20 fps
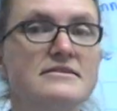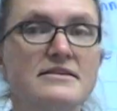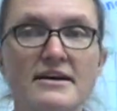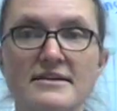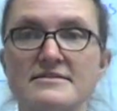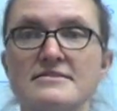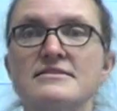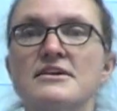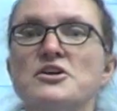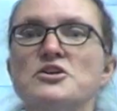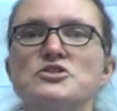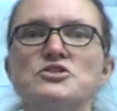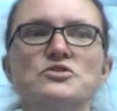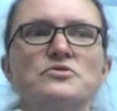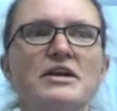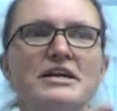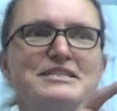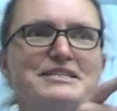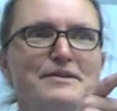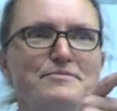Yes. So
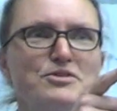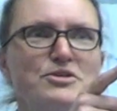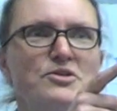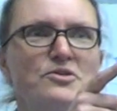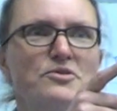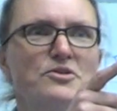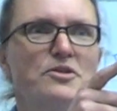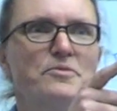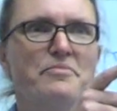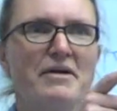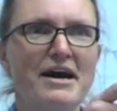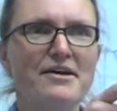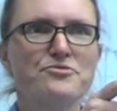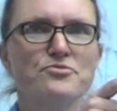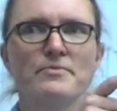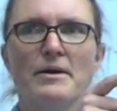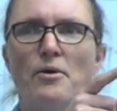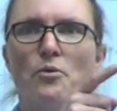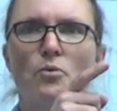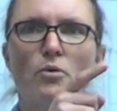next time you go to the
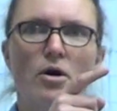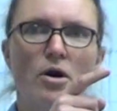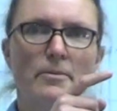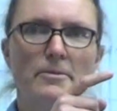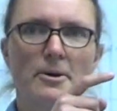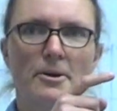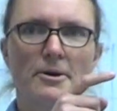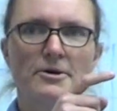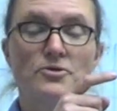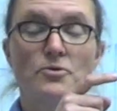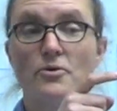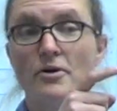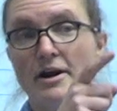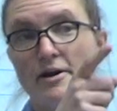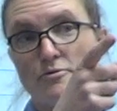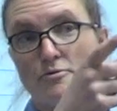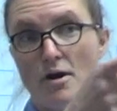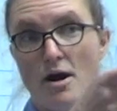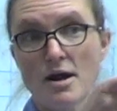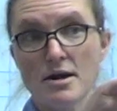bathroom at Walmart or
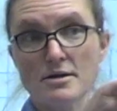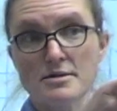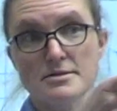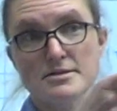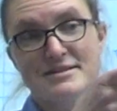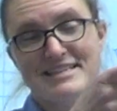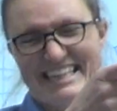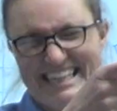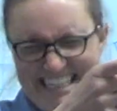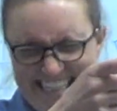at Rock's,